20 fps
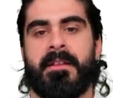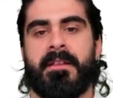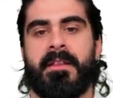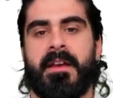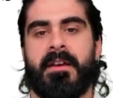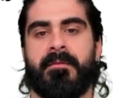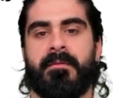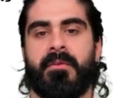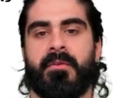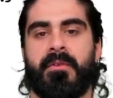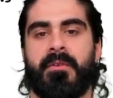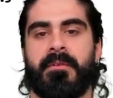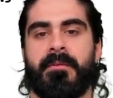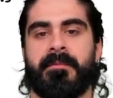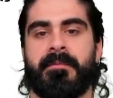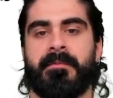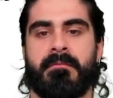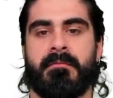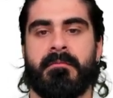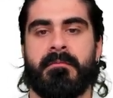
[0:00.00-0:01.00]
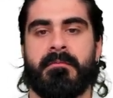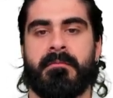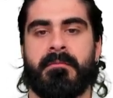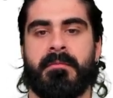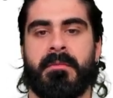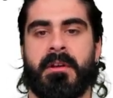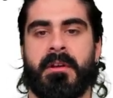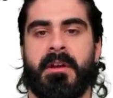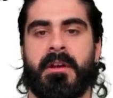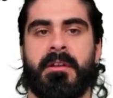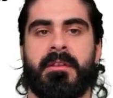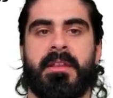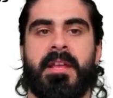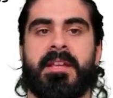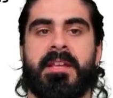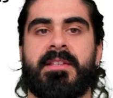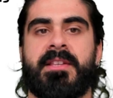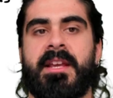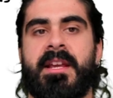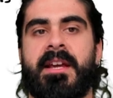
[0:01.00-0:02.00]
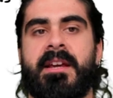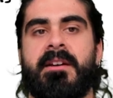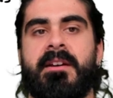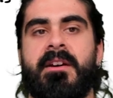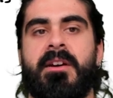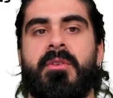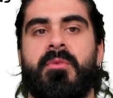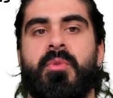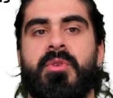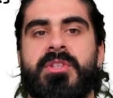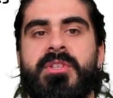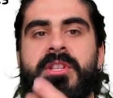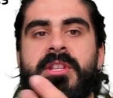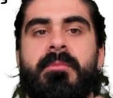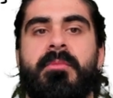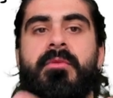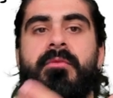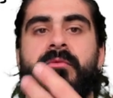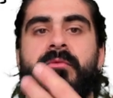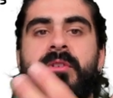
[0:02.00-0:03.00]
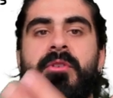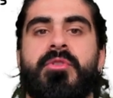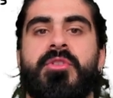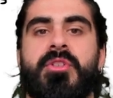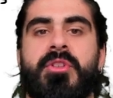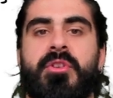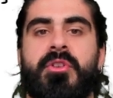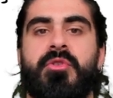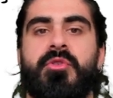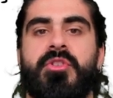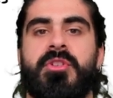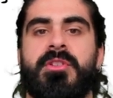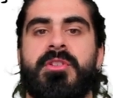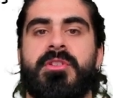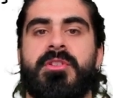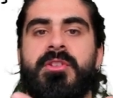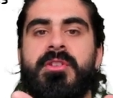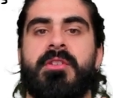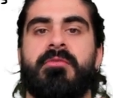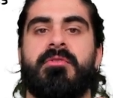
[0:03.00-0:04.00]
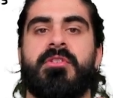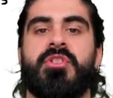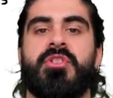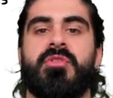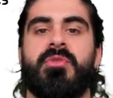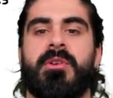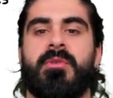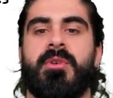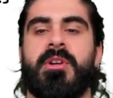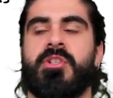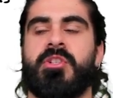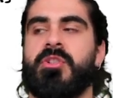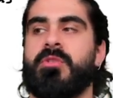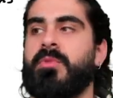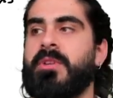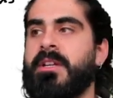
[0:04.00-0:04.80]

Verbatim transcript: Therefore, they're saying, what's the number of real solutions to the original equation?